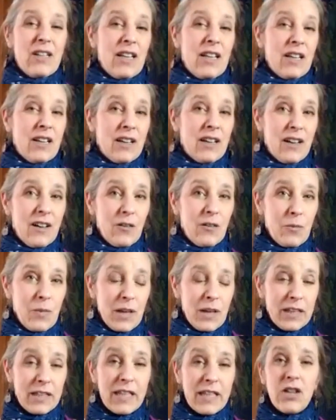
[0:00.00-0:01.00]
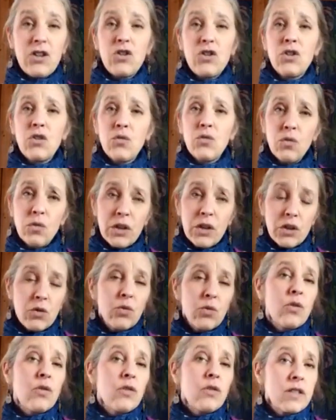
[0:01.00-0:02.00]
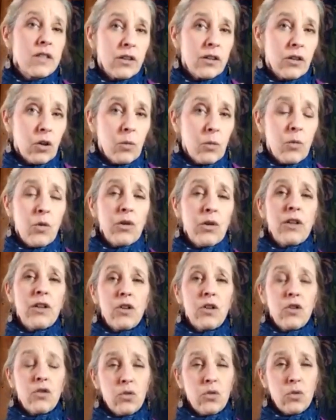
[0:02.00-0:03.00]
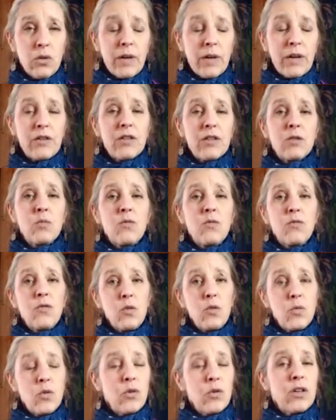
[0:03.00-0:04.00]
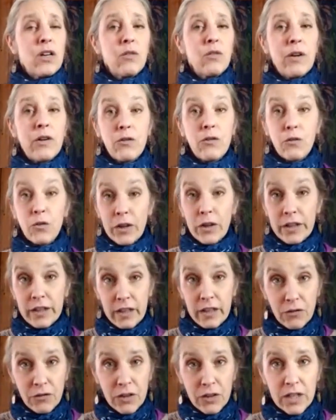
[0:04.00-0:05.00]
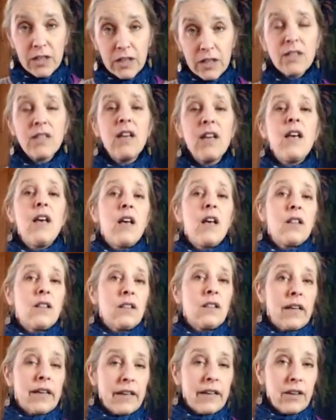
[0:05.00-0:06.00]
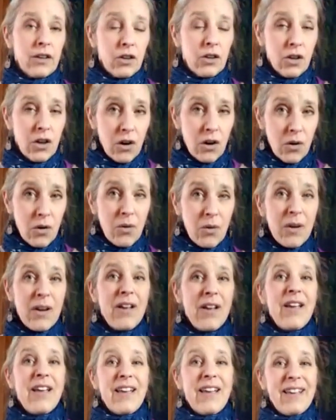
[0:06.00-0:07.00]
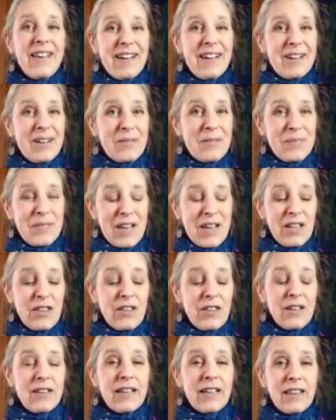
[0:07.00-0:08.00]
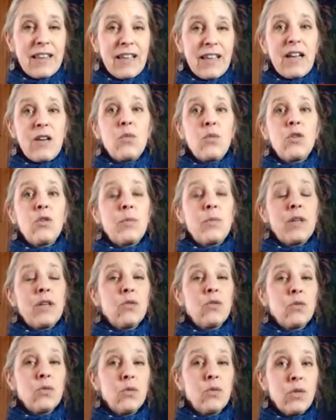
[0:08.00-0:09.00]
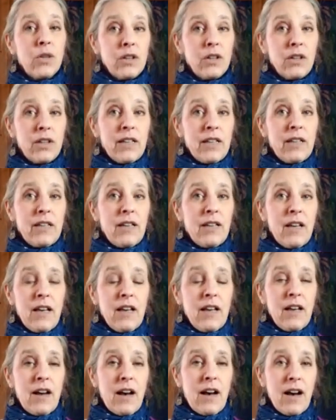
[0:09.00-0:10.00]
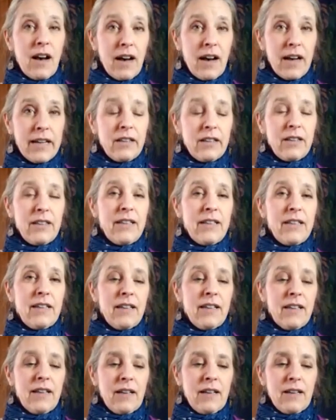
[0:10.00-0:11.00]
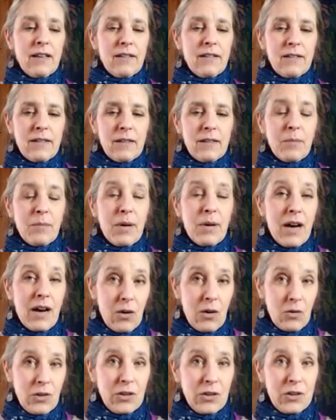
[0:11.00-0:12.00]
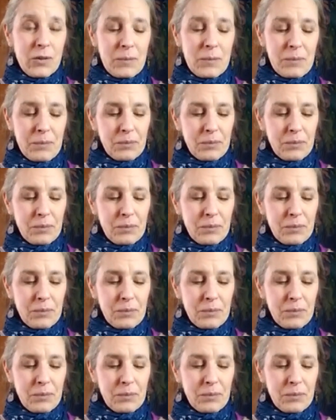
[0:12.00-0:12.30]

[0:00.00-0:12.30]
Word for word: Any kind of meditation, ritual, ceremony that you do around this full moon around forgiveness, letting go, um, anything like that will be really highly empowered.